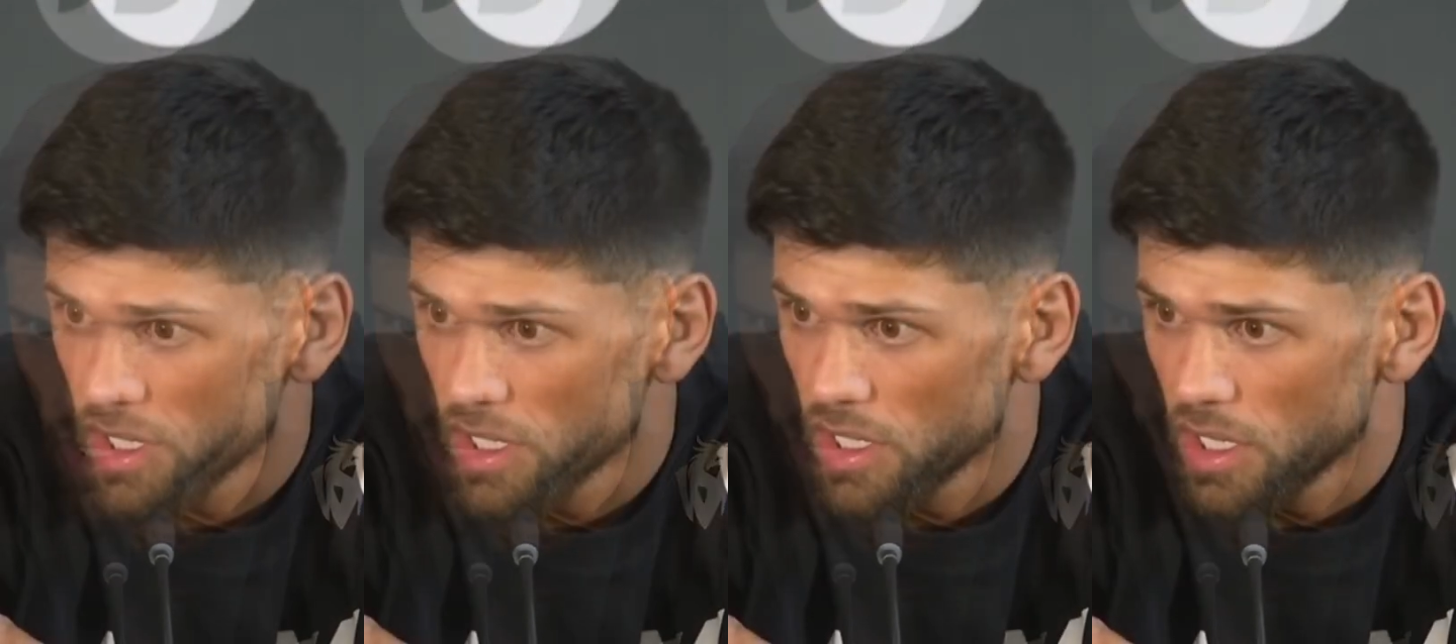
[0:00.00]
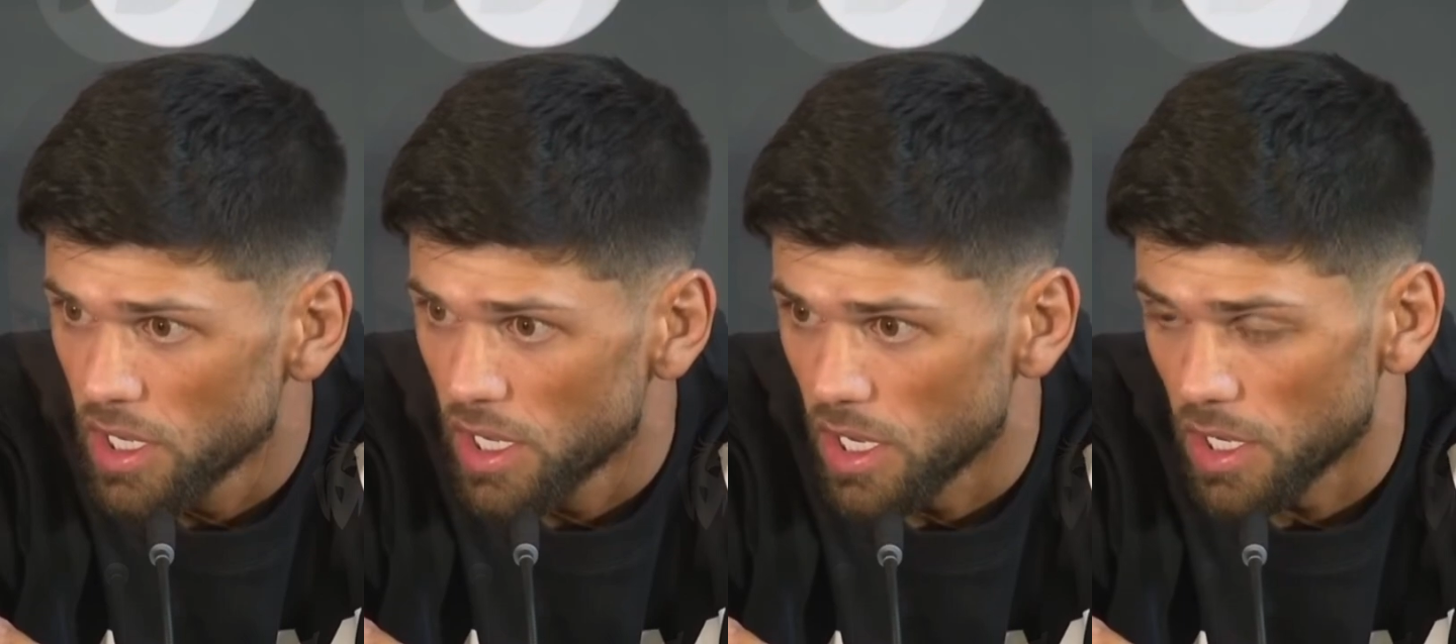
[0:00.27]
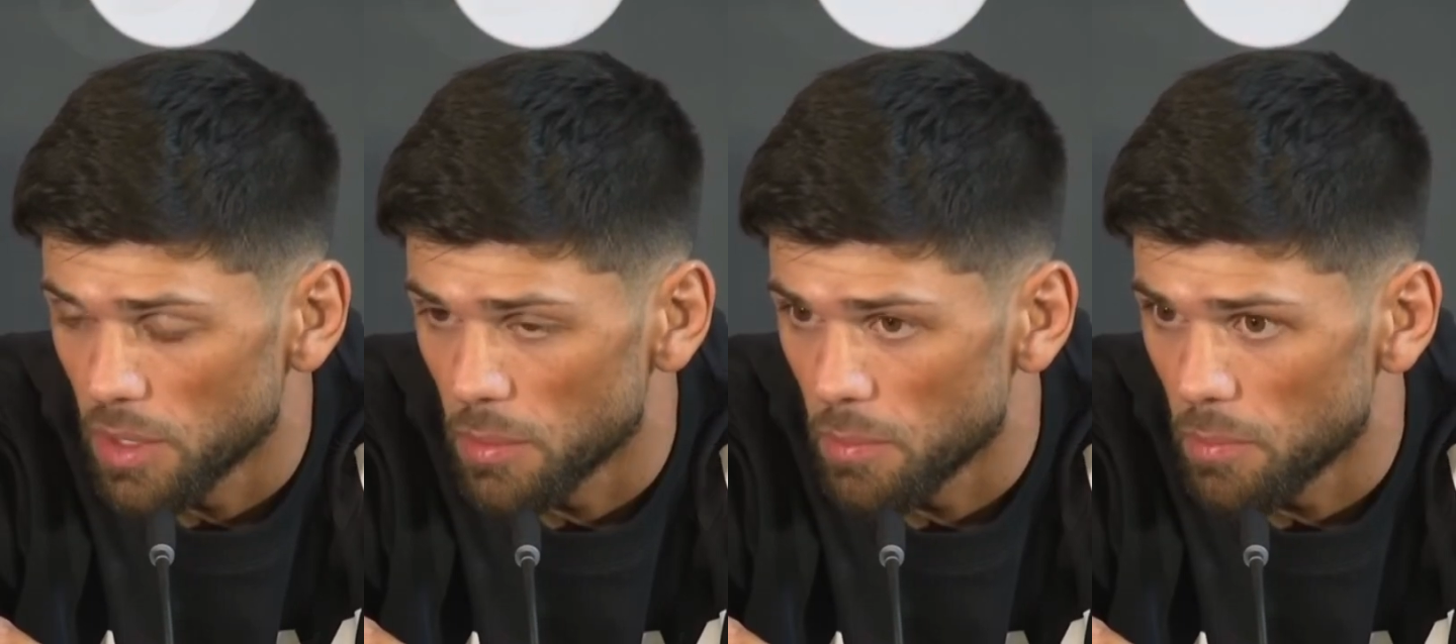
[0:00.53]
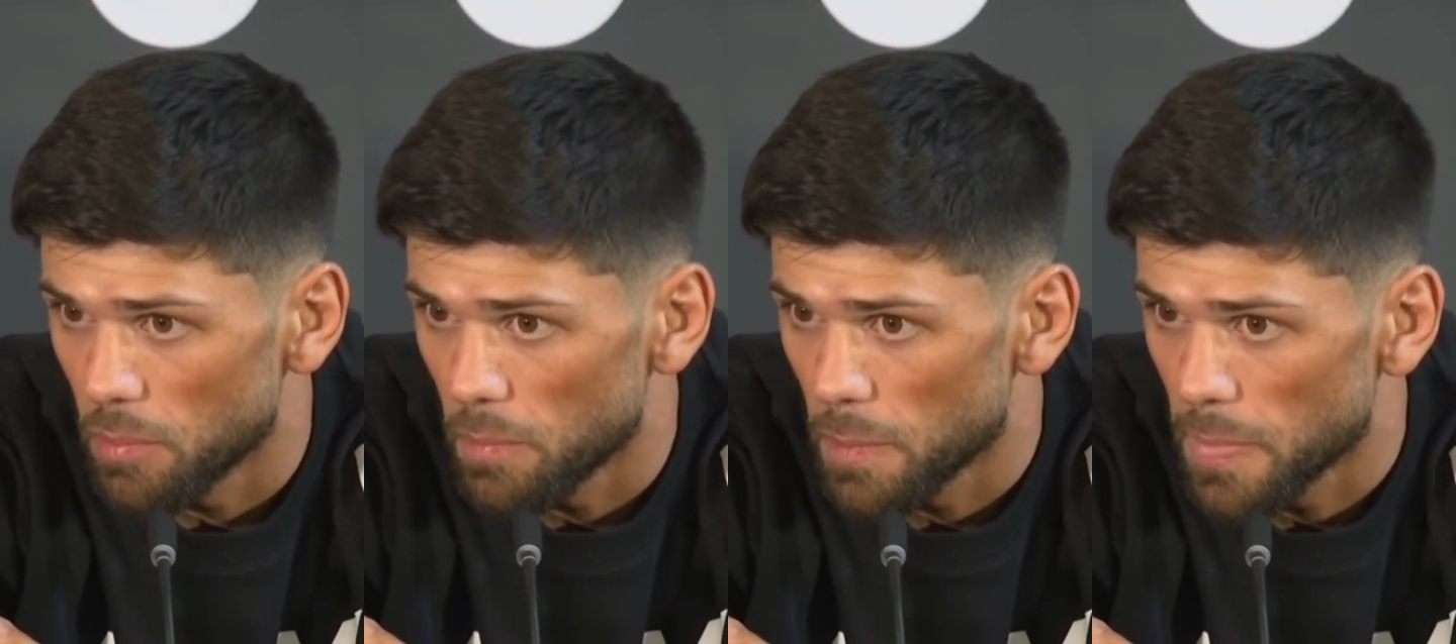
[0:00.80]
And I've
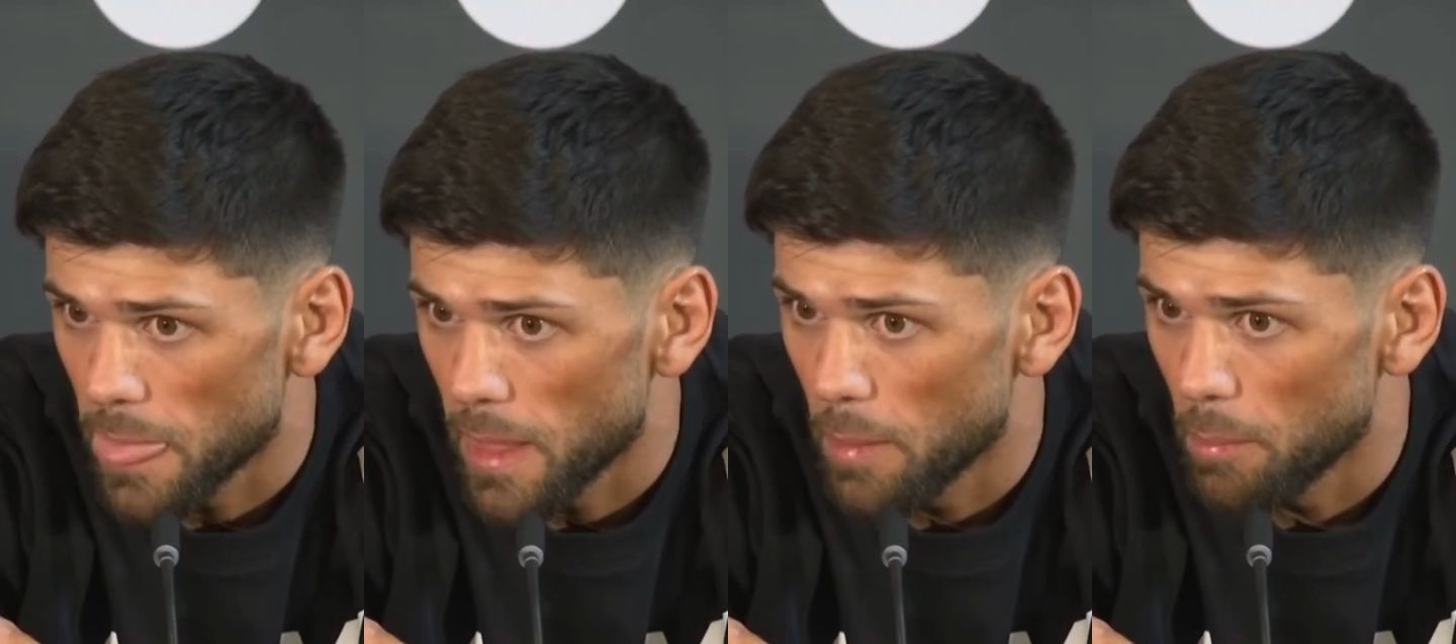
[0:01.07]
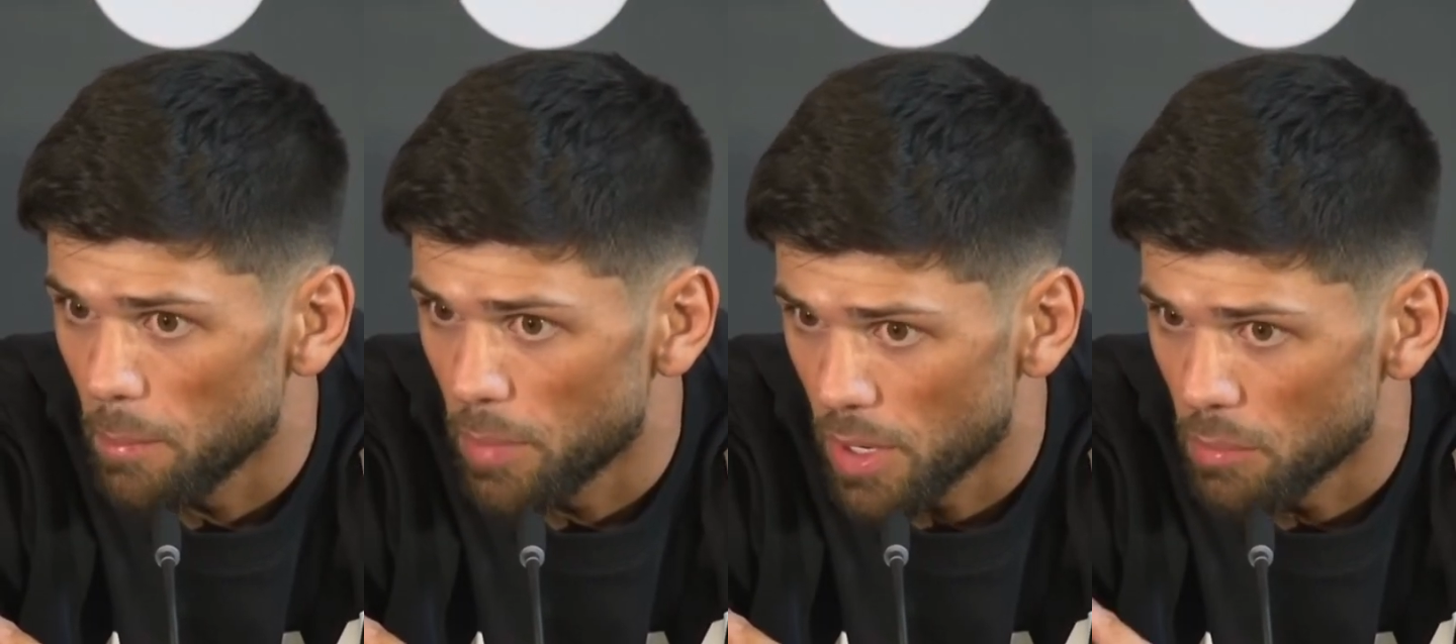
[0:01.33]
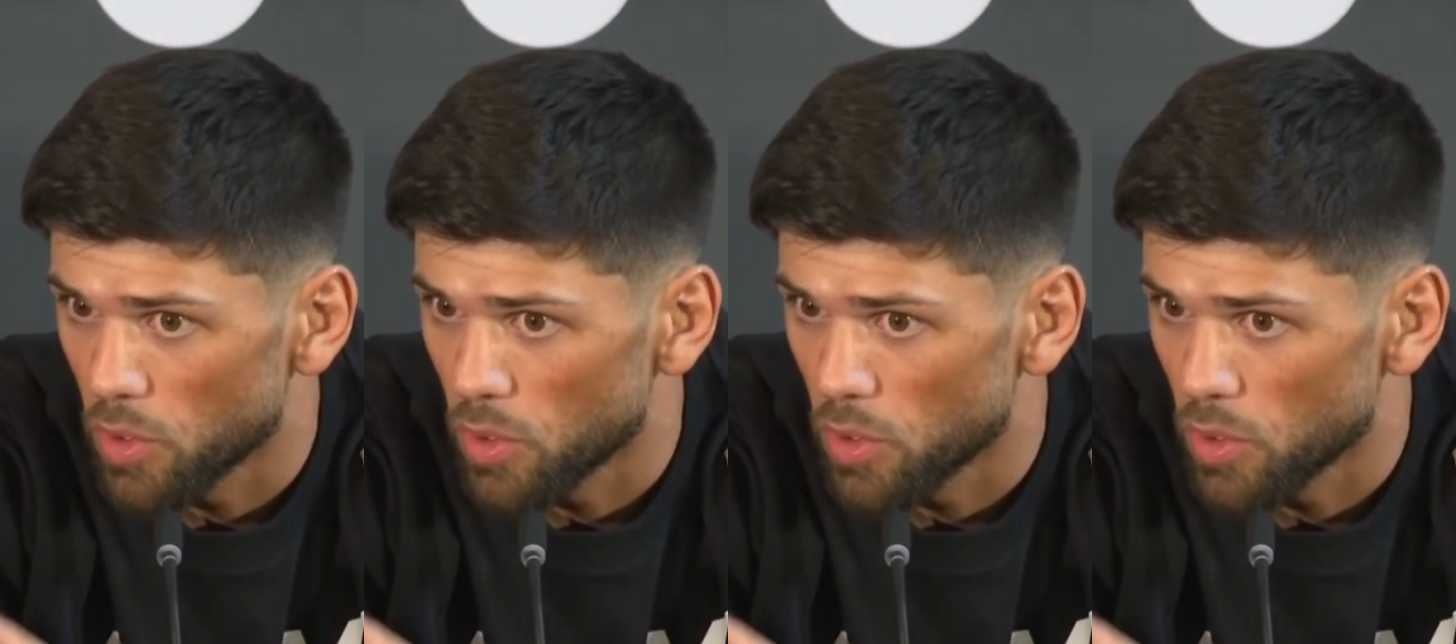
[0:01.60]
been but